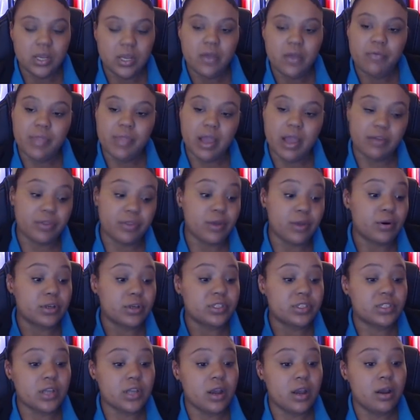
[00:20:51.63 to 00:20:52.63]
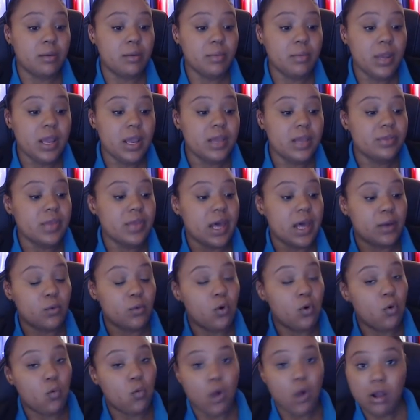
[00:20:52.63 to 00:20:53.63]
Now there are some that
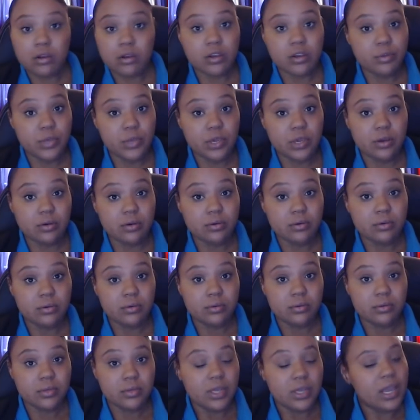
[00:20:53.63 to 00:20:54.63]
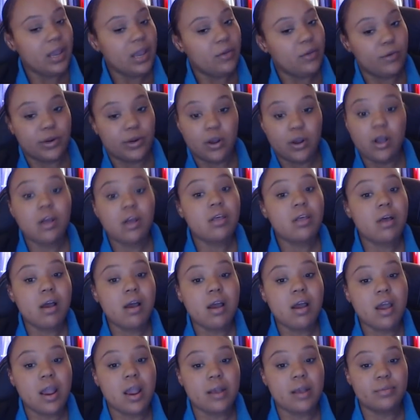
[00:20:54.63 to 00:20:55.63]
will welcome you with all
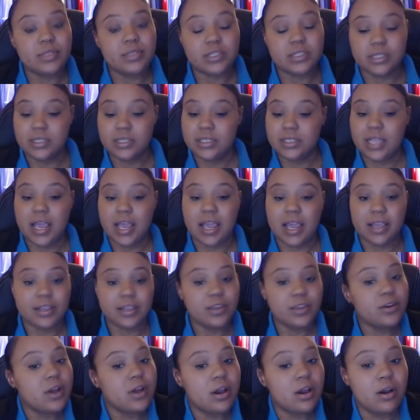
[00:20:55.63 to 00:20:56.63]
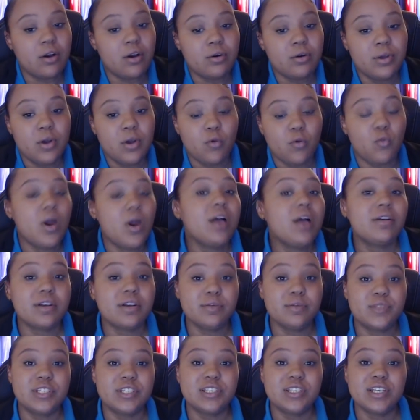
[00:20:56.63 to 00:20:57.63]
arms and say, you know,
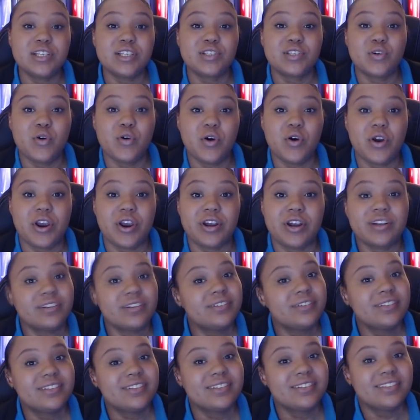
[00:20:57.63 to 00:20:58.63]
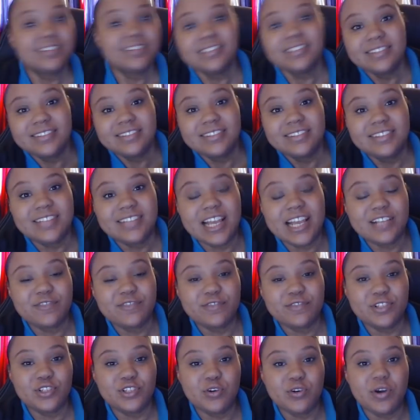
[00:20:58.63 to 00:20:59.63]
welcome to Discord. Thanks
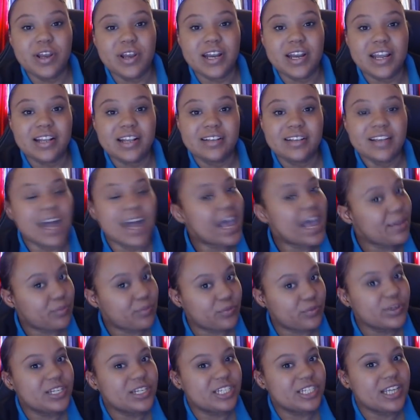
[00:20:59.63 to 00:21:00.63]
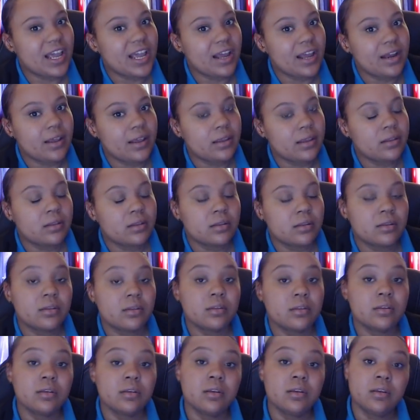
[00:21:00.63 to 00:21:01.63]
for joining. I appreciate it.
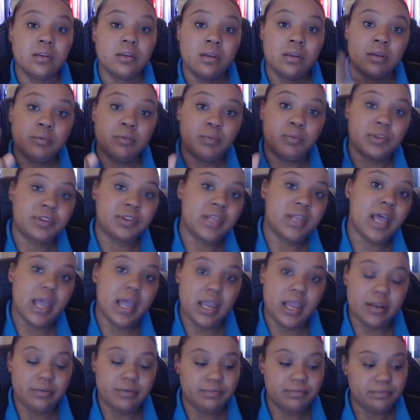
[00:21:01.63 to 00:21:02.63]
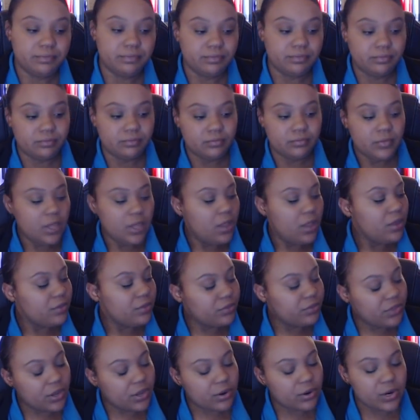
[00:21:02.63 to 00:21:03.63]
But then
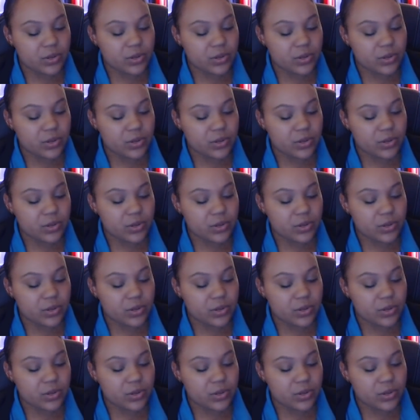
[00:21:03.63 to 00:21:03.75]
there are